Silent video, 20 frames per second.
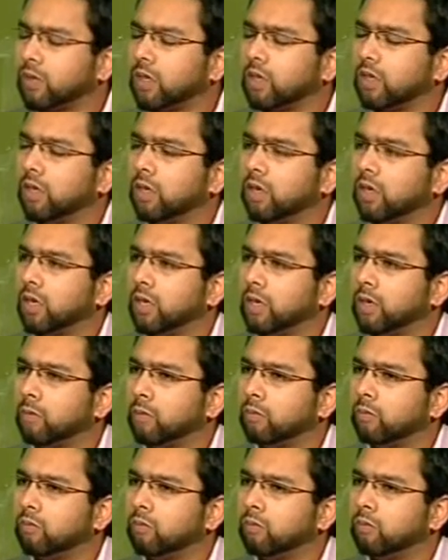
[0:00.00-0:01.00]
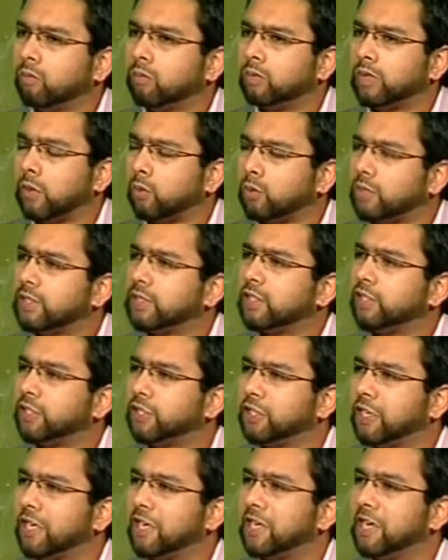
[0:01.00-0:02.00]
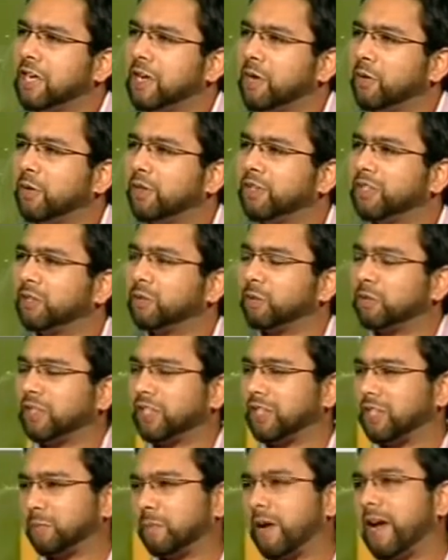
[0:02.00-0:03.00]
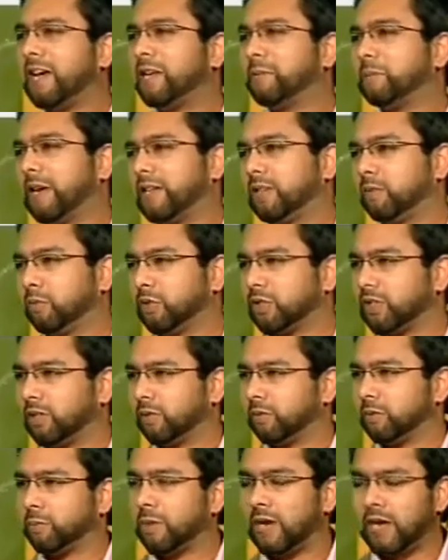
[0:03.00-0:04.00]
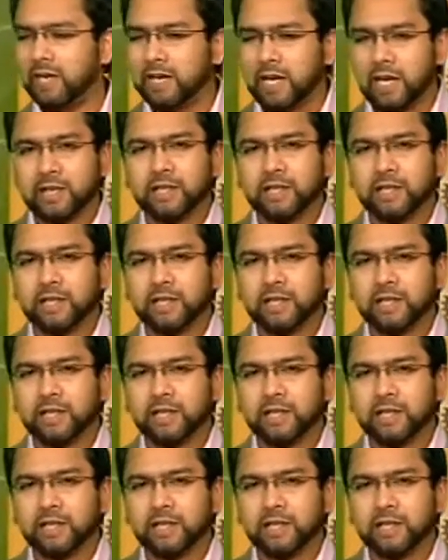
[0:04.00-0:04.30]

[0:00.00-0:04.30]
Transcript: yes. Um, that we see today was was inspired by the Muslims. By